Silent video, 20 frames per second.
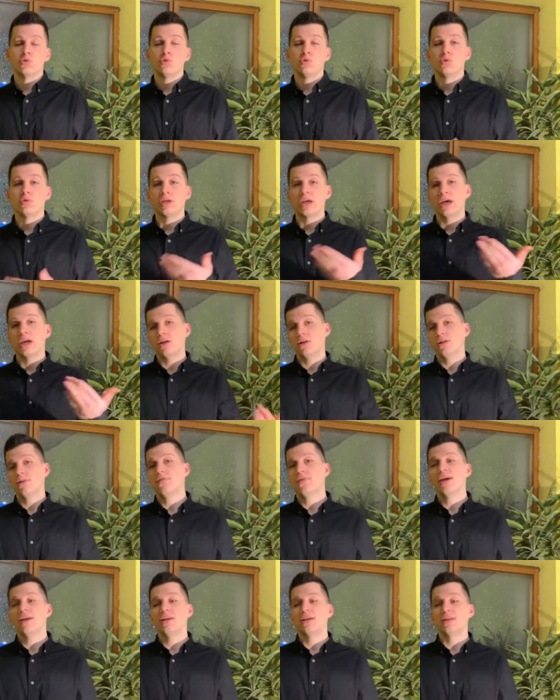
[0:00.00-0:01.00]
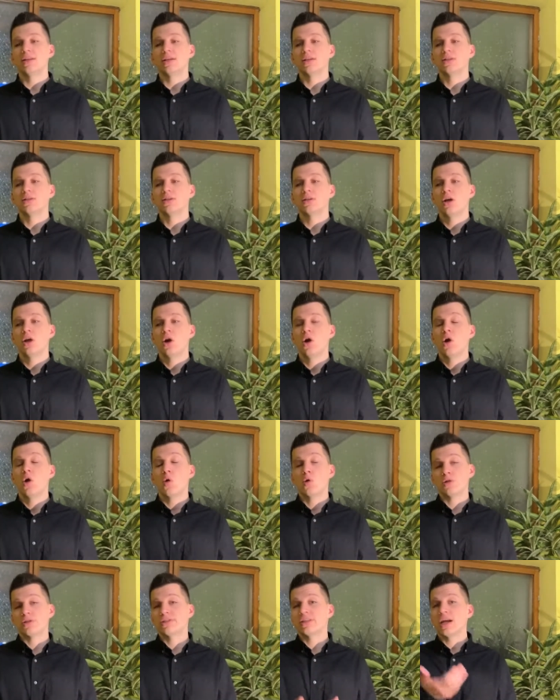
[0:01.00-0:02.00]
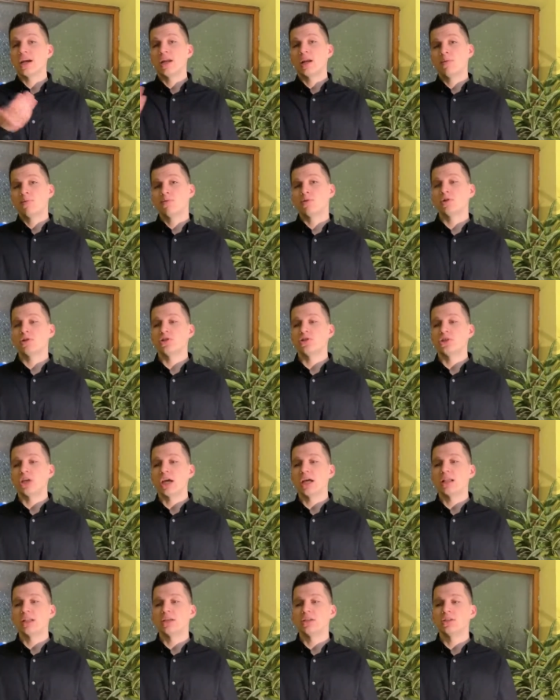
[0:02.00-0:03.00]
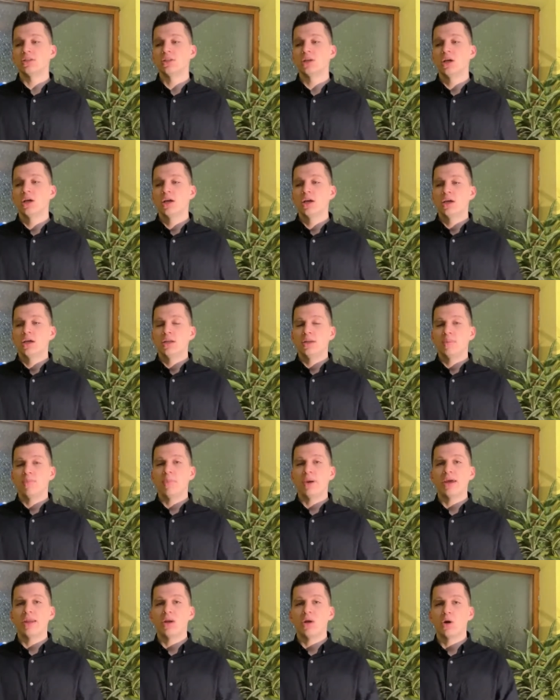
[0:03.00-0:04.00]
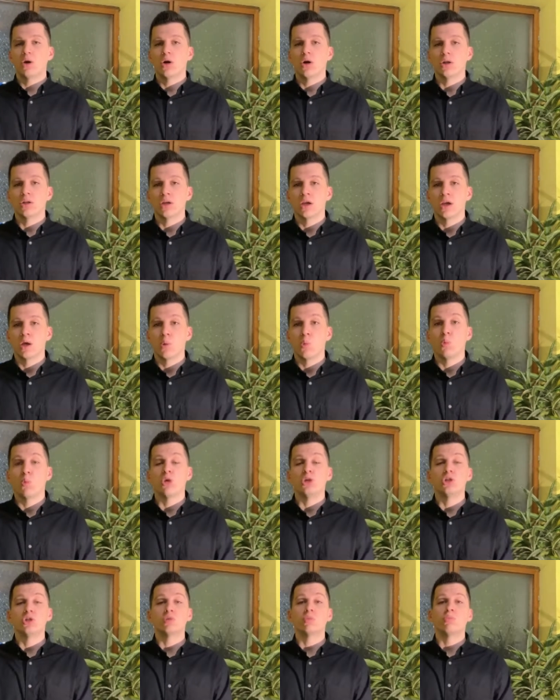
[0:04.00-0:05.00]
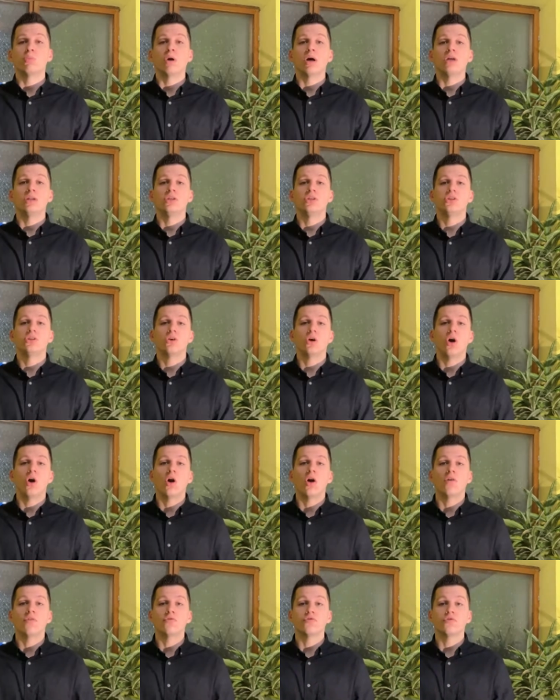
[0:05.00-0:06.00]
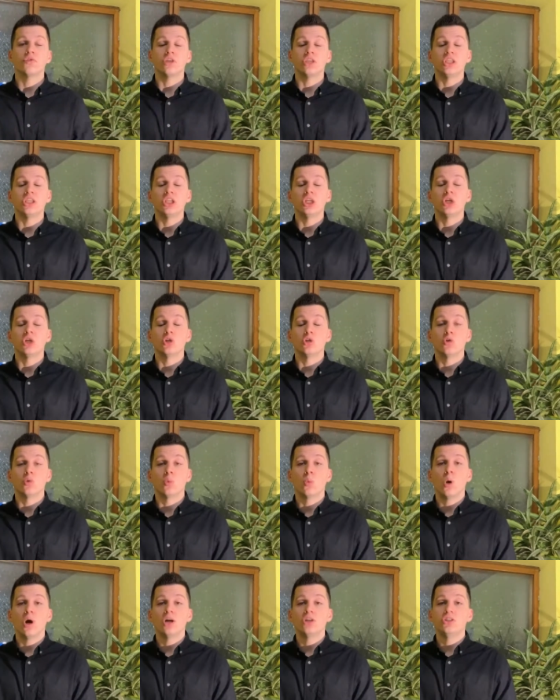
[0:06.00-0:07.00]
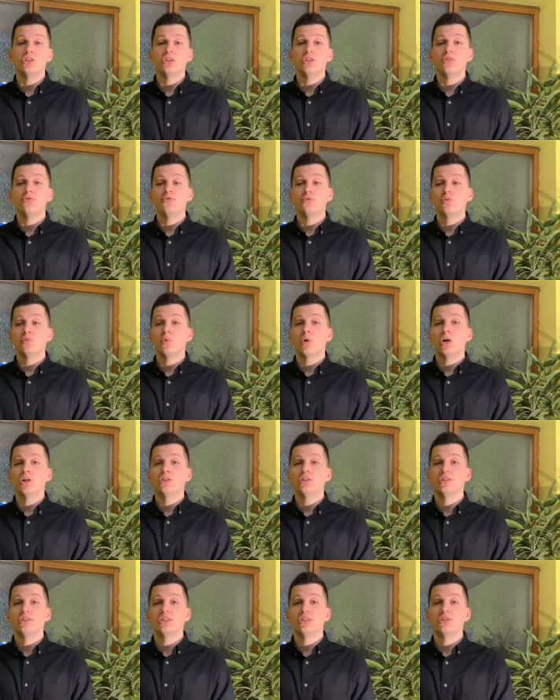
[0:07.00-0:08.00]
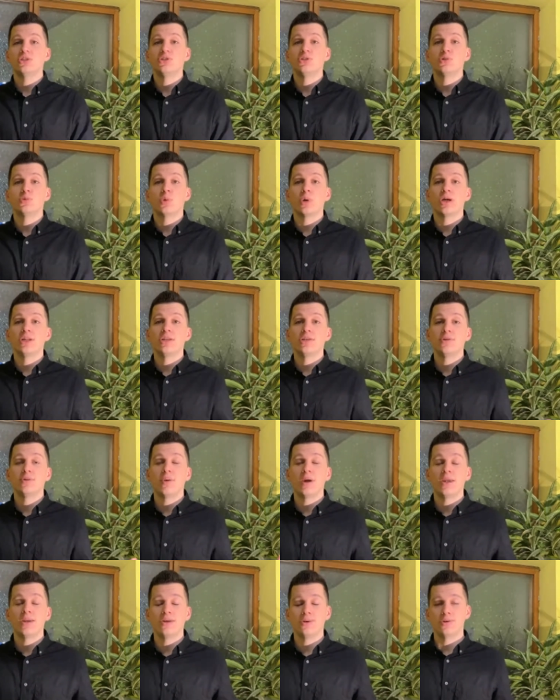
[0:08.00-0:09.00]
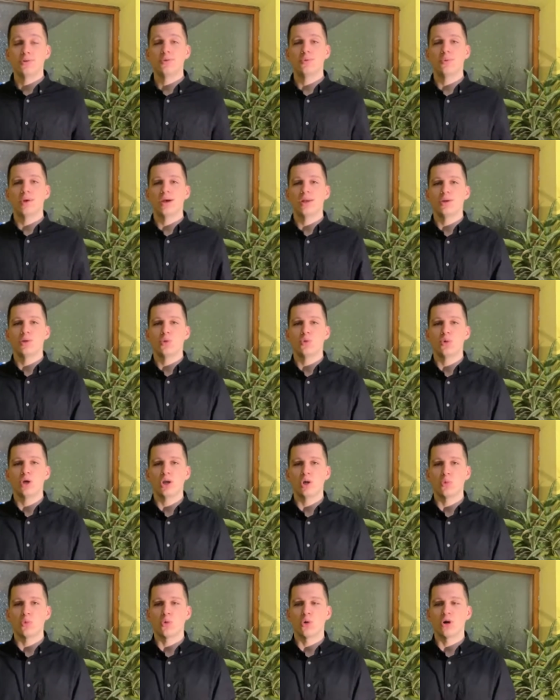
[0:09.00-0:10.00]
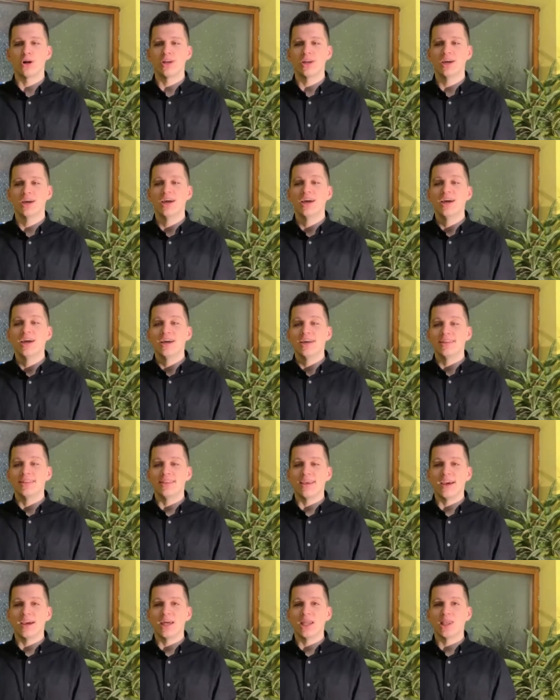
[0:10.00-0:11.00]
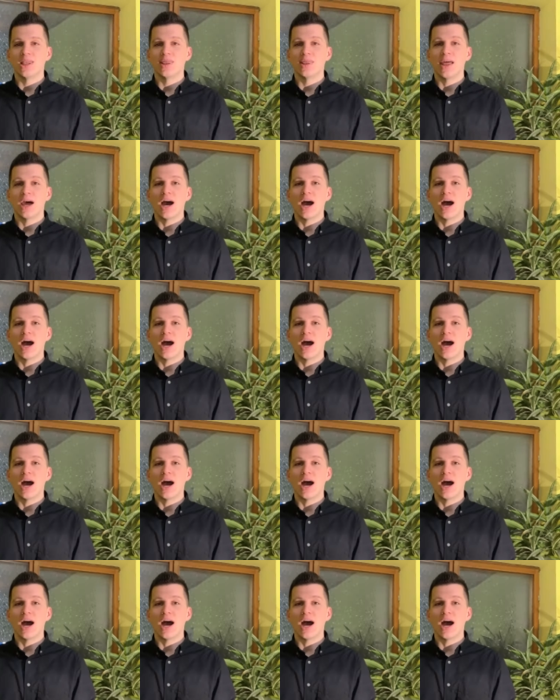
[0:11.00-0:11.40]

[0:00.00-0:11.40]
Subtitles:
to get on the waiting list or sign up for the challenge depending on which month of the year you're watching. If you're watching this in 2020 or 2021, then